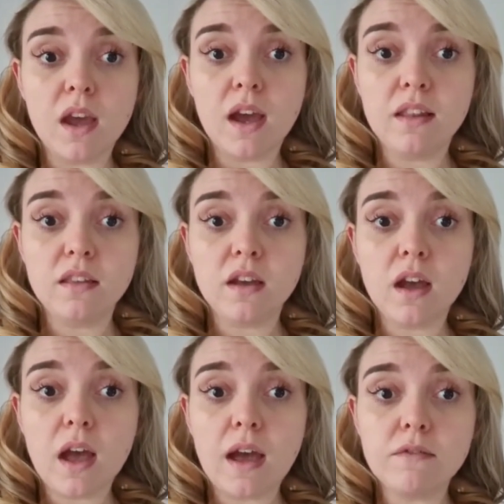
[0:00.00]
And
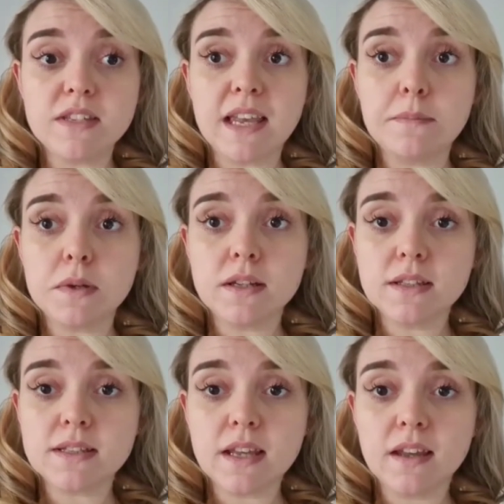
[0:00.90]
I was able
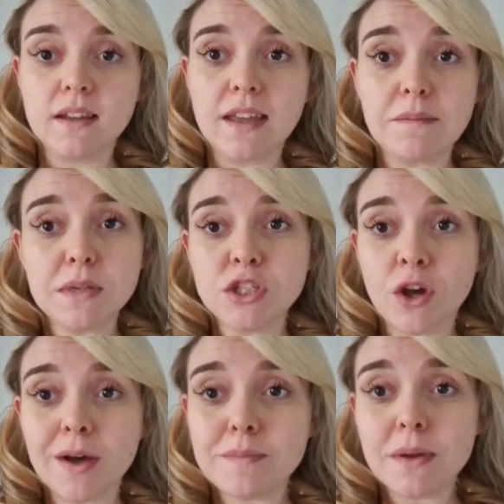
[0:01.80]
to get my
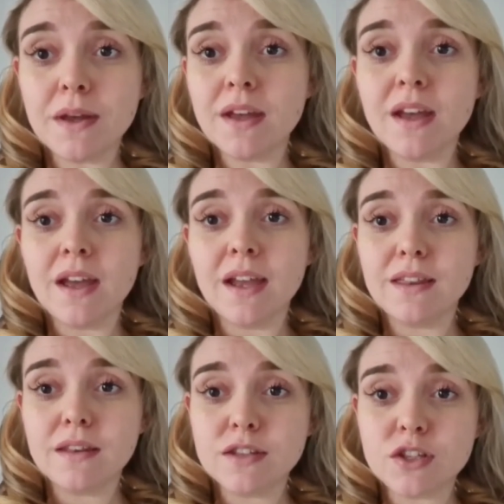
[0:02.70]
job
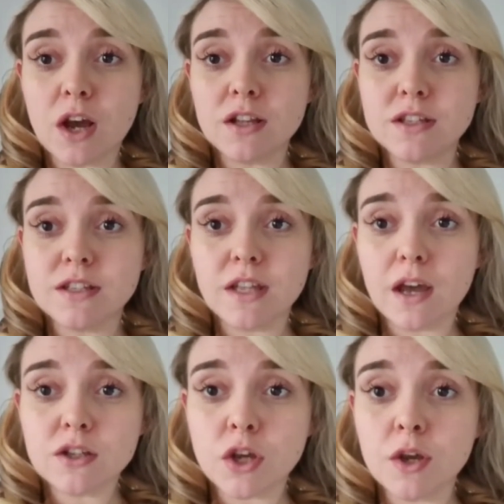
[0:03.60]
started in the
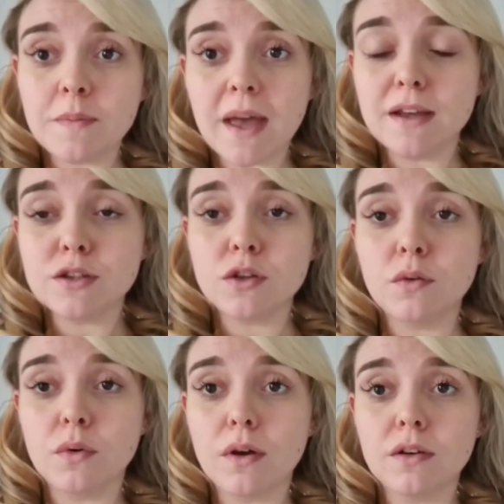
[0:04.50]
October.
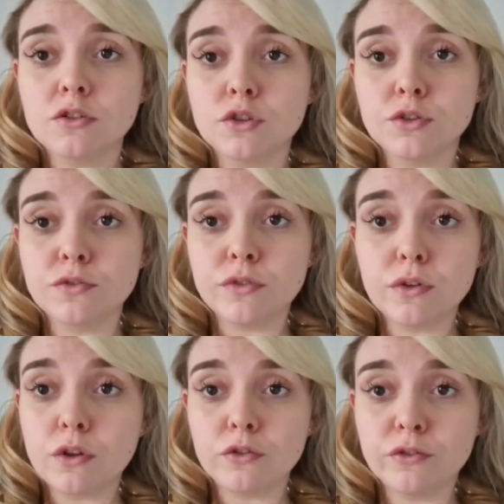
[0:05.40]
So just through
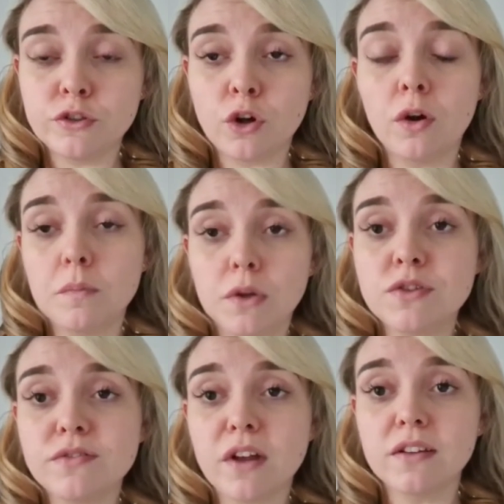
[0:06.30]
those short months
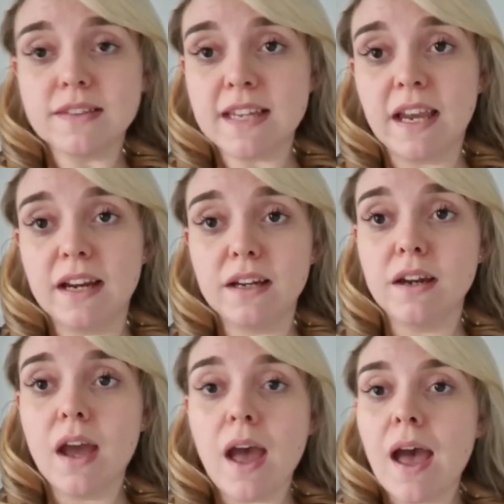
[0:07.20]
of volunteering,
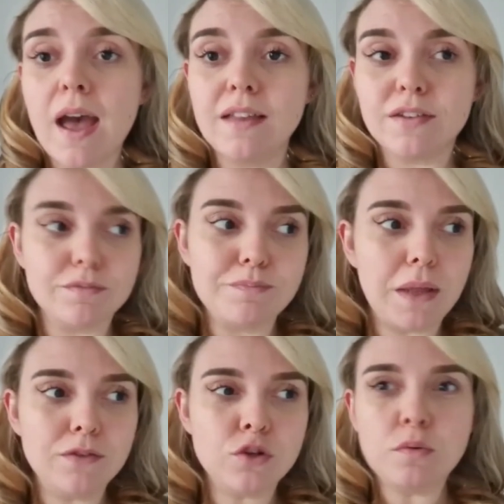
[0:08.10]
I'd
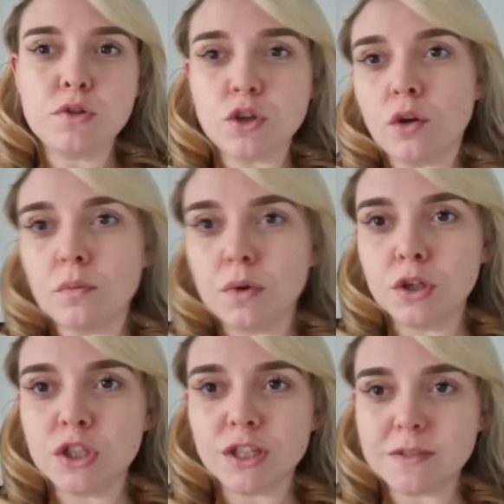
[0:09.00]
built up so
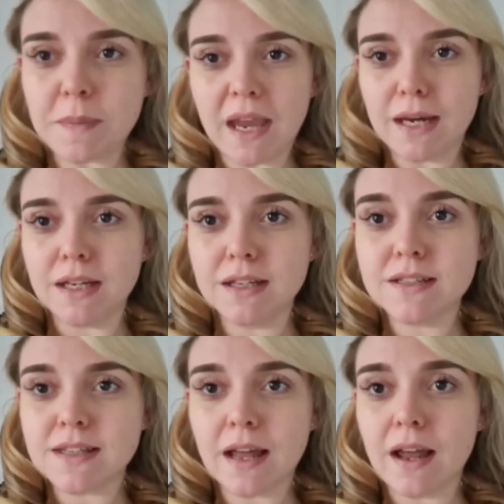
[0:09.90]
much
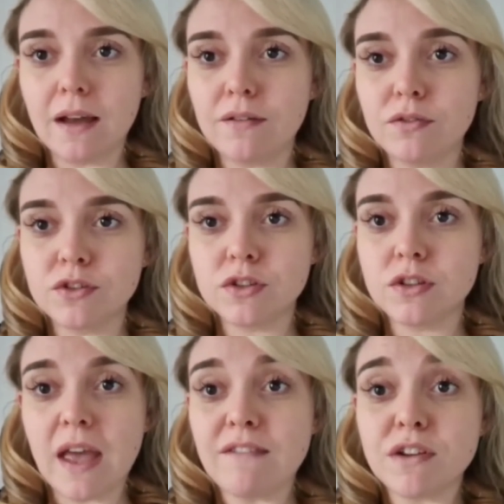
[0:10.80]
experience that
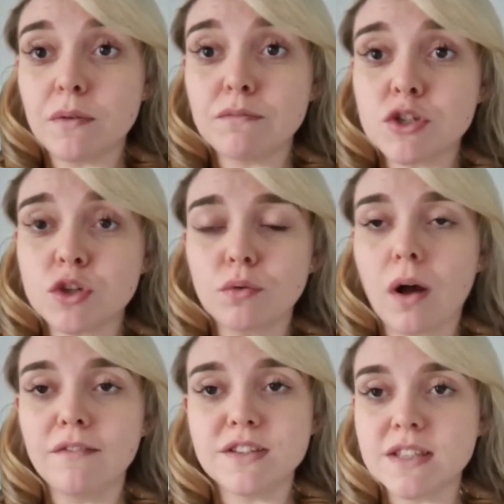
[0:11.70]
everyone was so
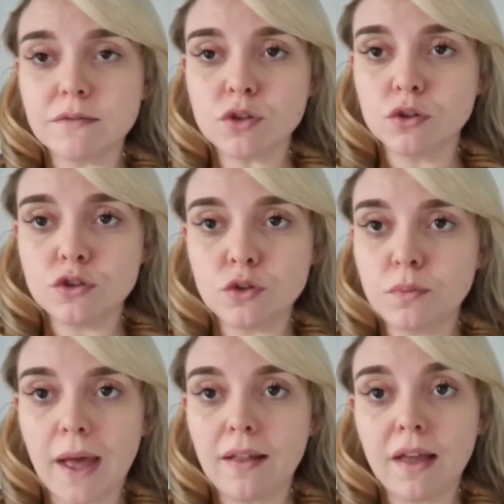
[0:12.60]
confident I was going to do
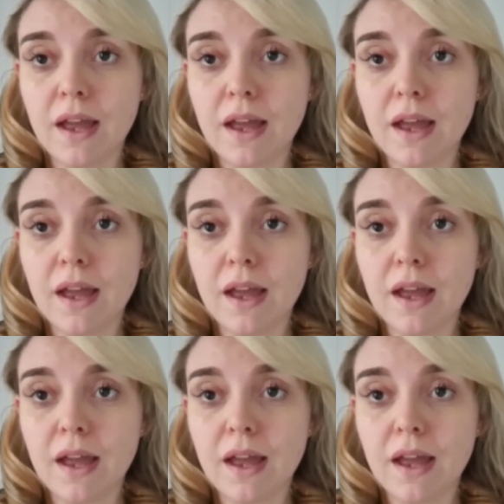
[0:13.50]
well.